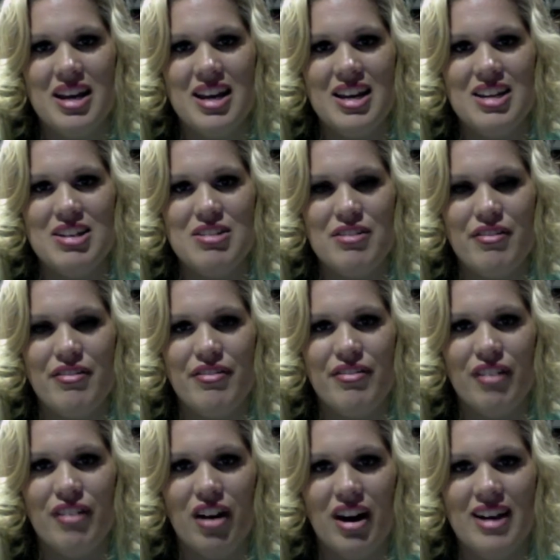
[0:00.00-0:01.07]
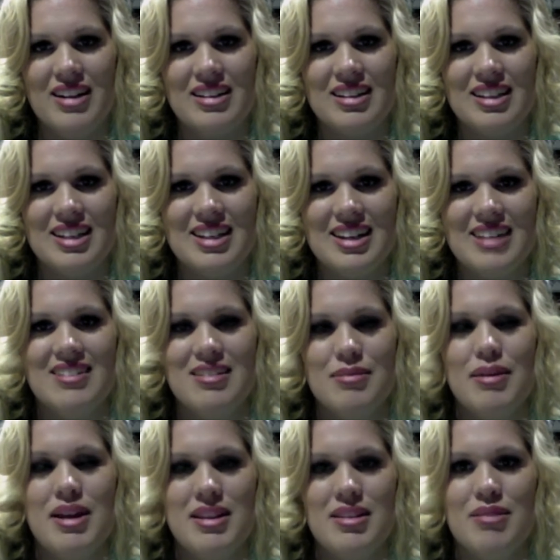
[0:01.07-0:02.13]
you finally get to
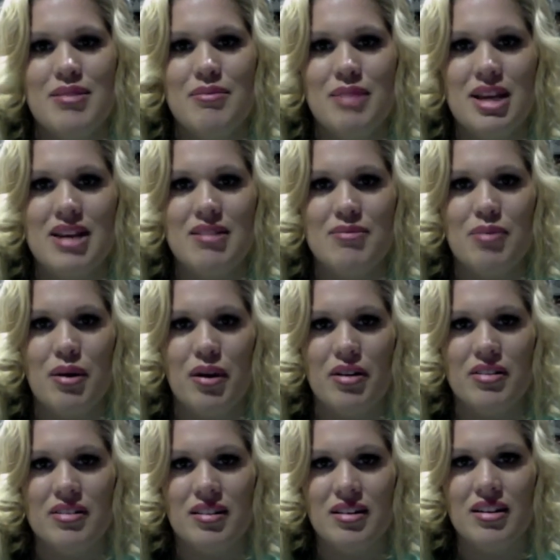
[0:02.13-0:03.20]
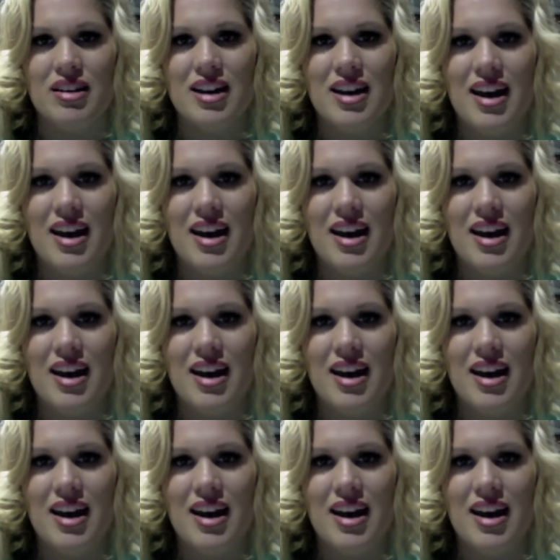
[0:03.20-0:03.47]
meet them in person.